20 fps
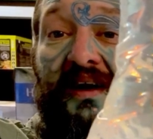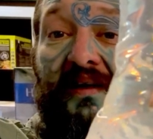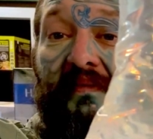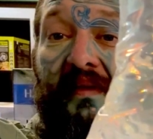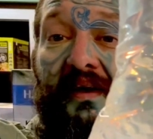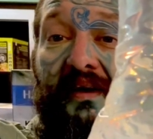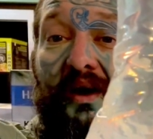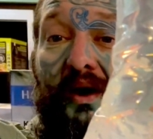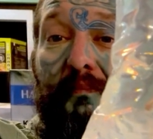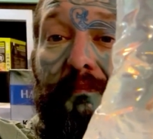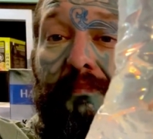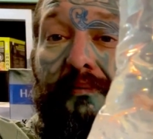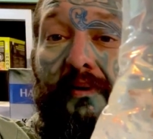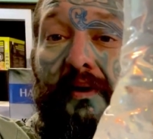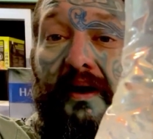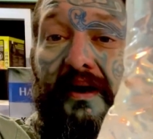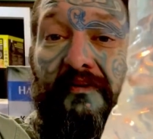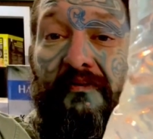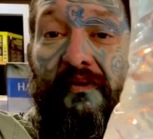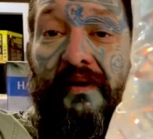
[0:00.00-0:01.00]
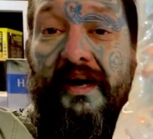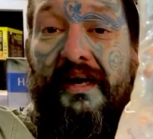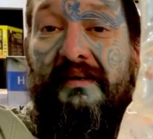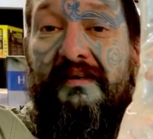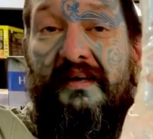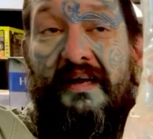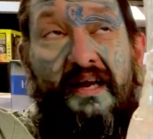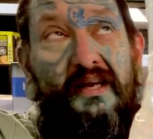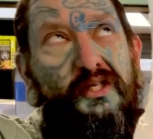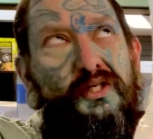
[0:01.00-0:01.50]
They go bright red,
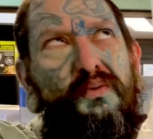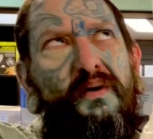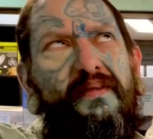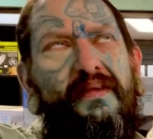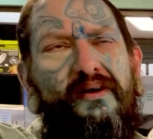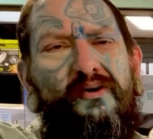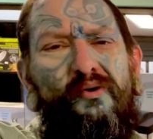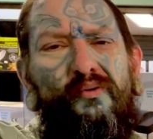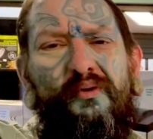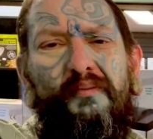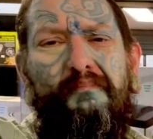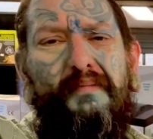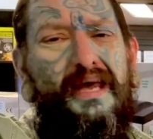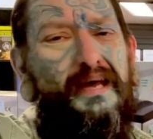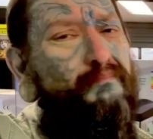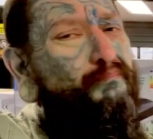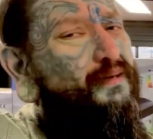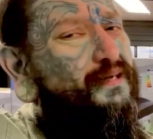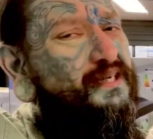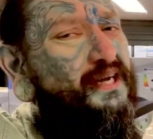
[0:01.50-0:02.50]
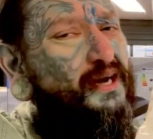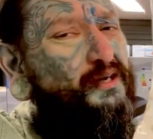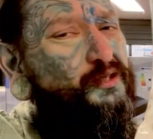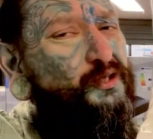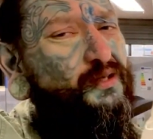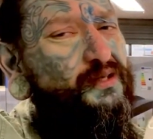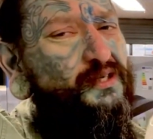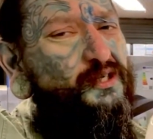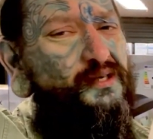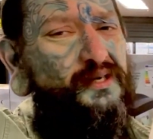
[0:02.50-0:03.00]
hence why they call them ember
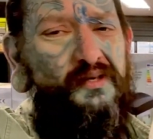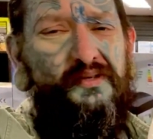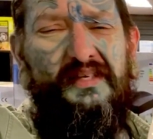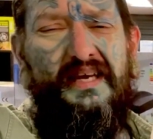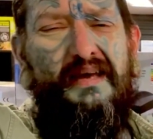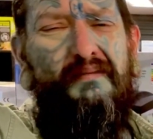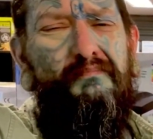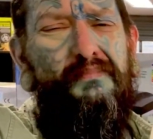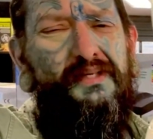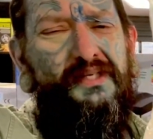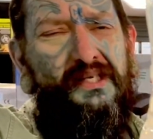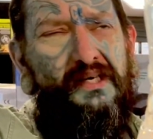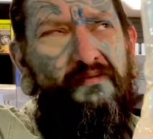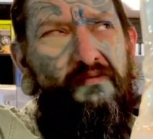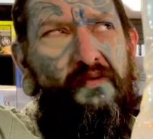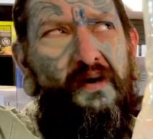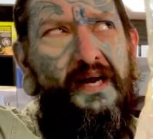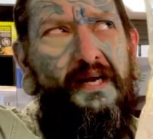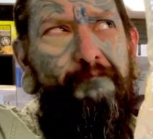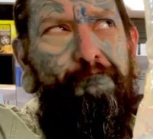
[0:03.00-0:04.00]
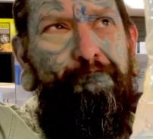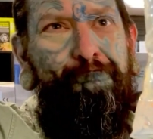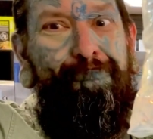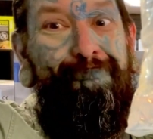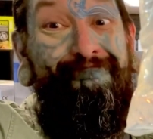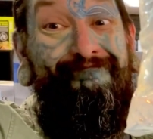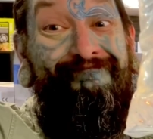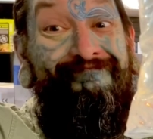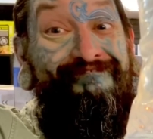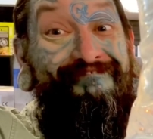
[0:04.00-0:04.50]
tetras, because embers are red.
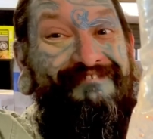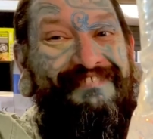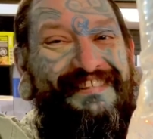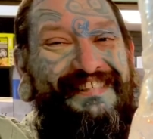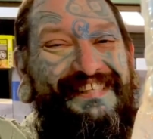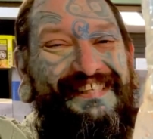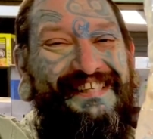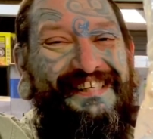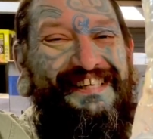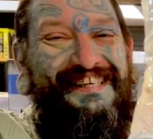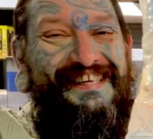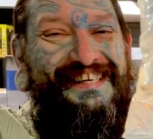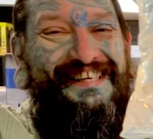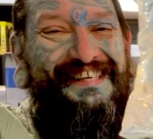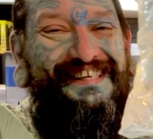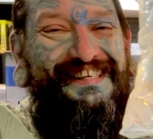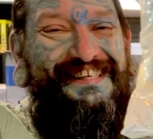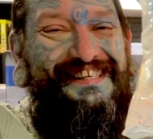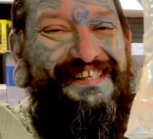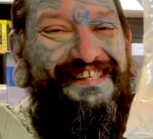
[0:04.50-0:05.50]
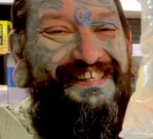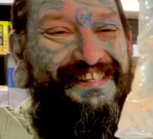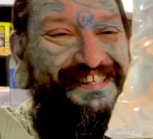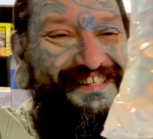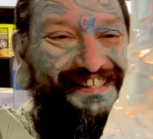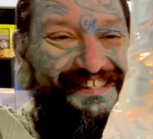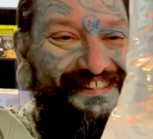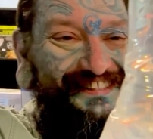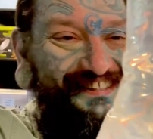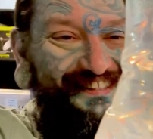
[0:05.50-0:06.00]
They're
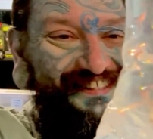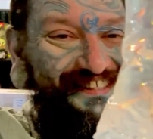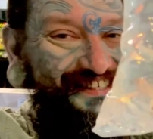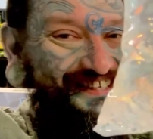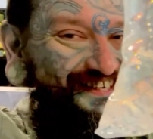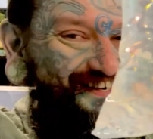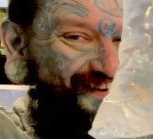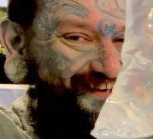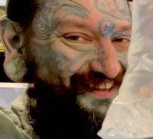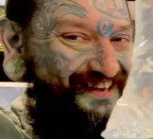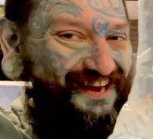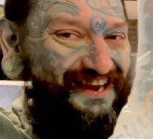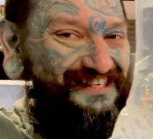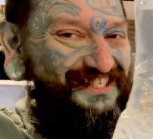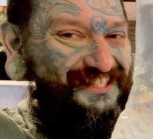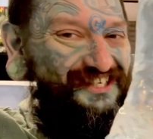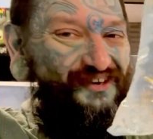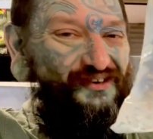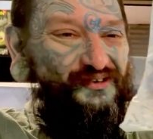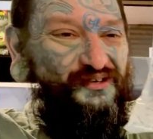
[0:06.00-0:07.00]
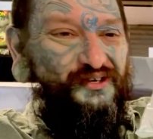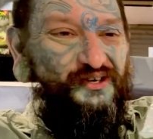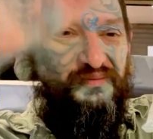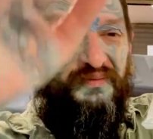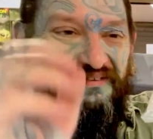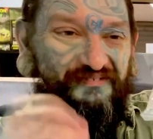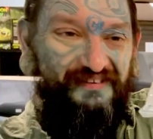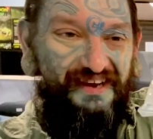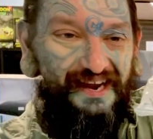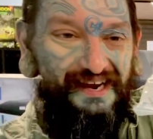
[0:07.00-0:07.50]
so good
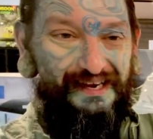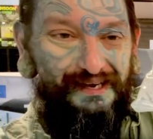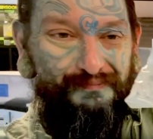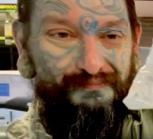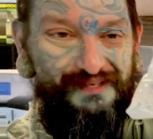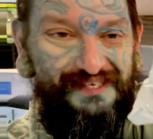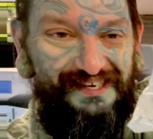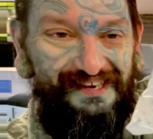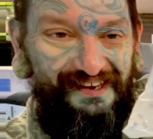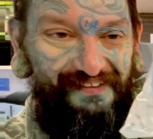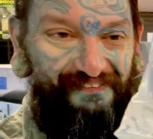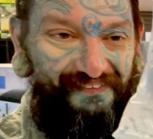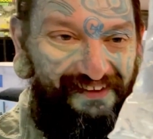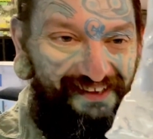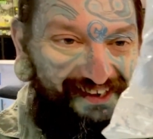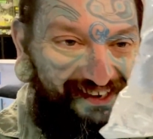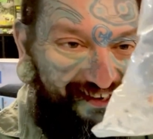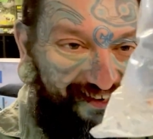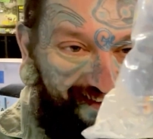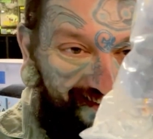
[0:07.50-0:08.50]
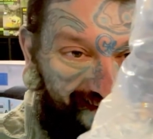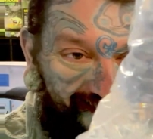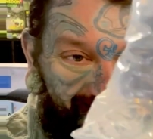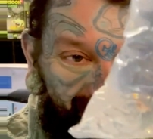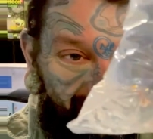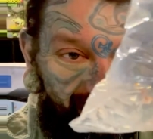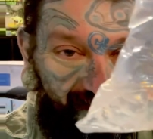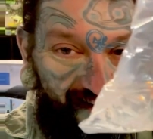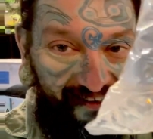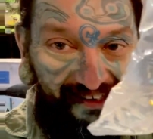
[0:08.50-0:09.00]
with names, aren't they?
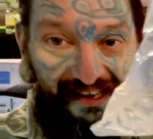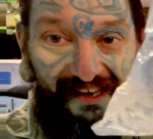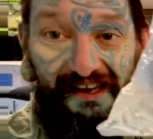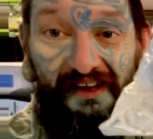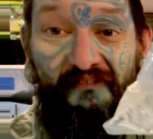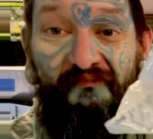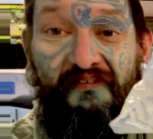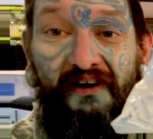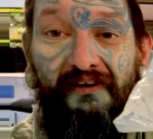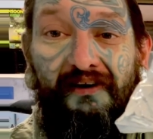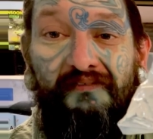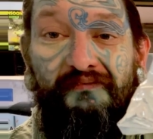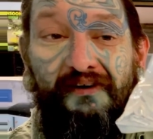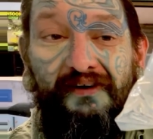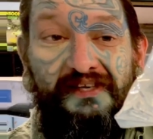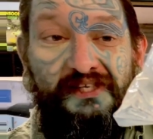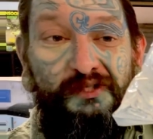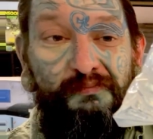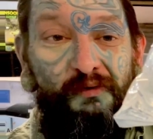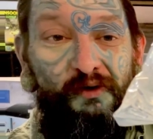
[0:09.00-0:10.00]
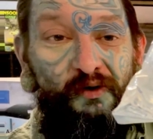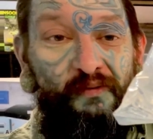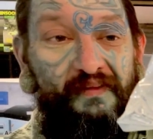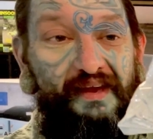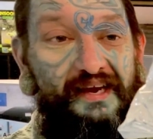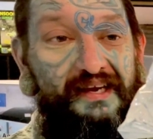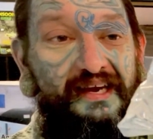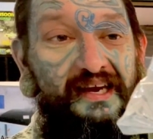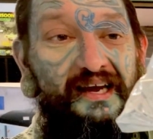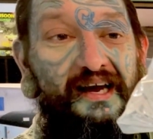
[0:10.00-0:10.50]
Yeah, very, very small.
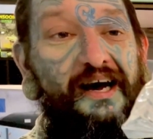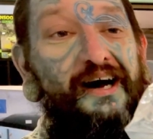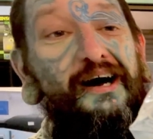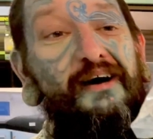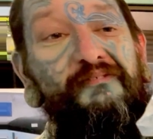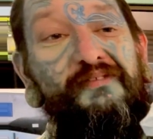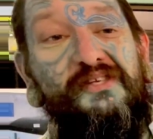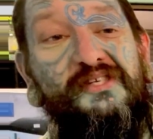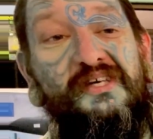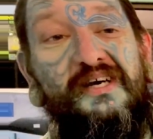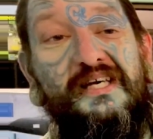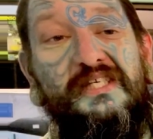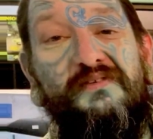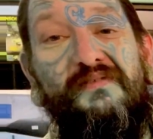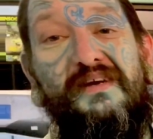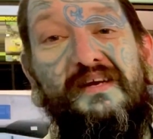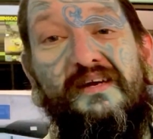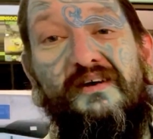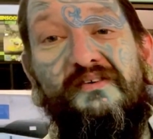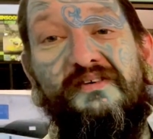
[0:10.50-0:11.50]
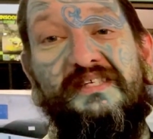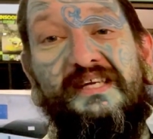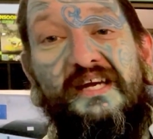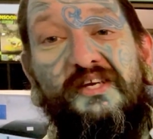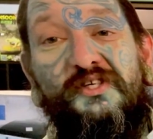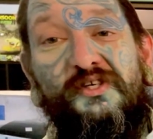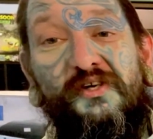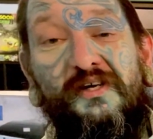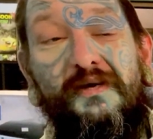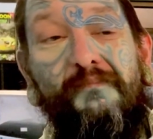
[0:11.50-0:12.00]
They get half the size of a neon
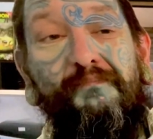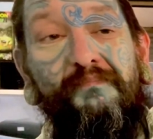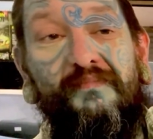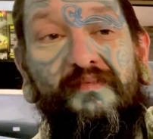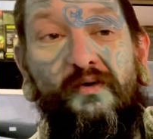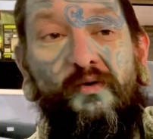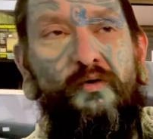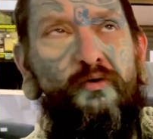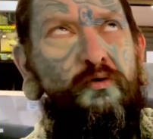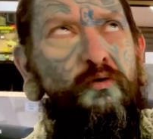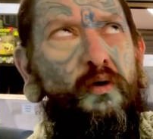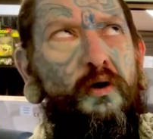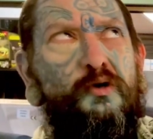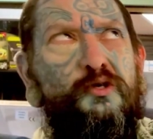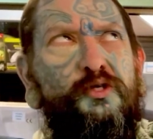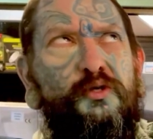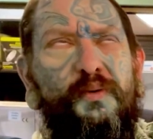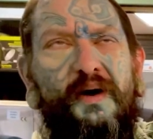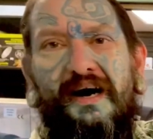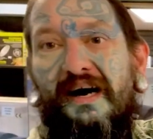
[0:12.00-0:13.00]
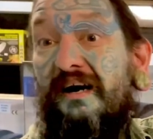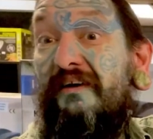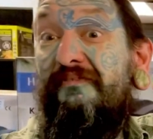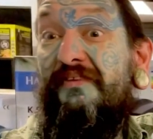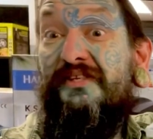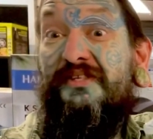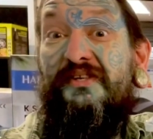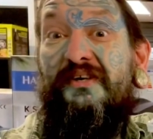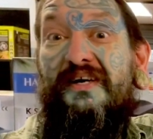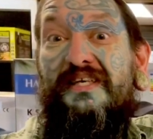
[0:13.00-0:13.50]
tetra, or grow to half
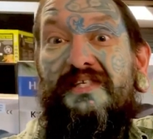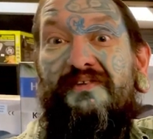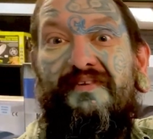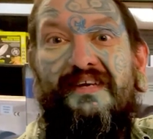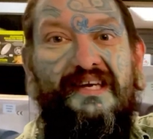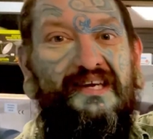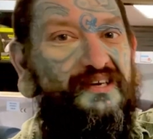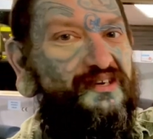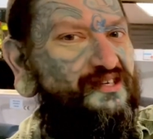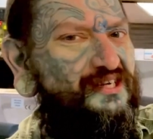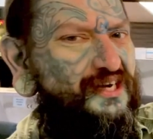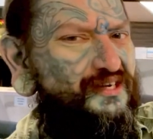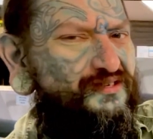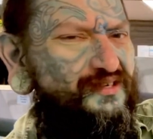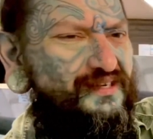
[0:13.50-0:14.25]
the size of a neon tetra.